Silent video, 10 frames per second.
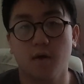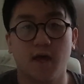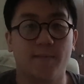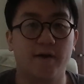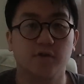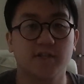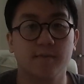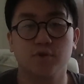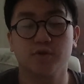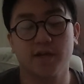It might not
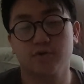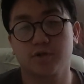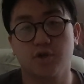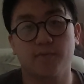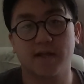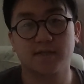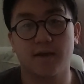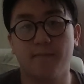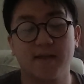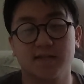seem too dangerous to you, but that's
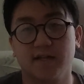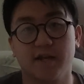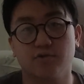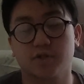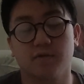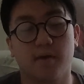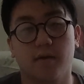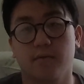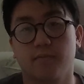immensely dangerous to me.